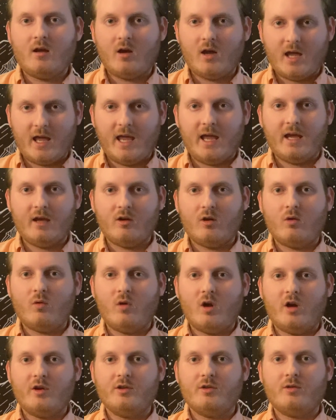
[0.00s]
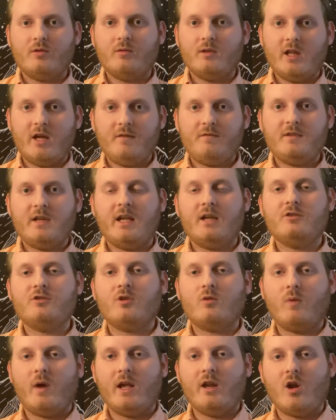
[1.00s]
hand, or on your left and
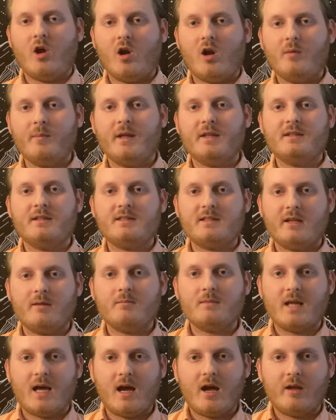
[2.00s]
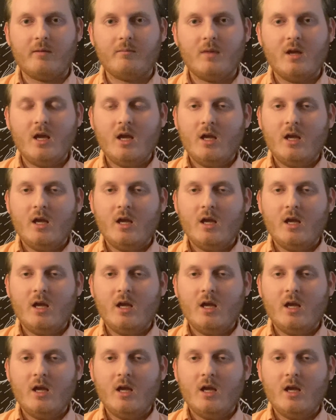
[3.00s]
your right arm at the same time.